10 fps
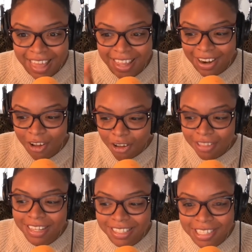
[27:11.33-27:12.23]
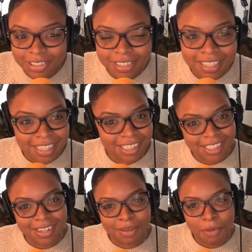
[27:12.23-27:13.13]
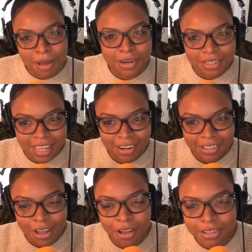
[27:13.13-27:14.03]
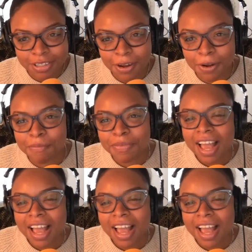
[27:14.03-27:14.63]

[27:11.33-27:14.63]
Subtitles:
and then all these little niche newsletters also.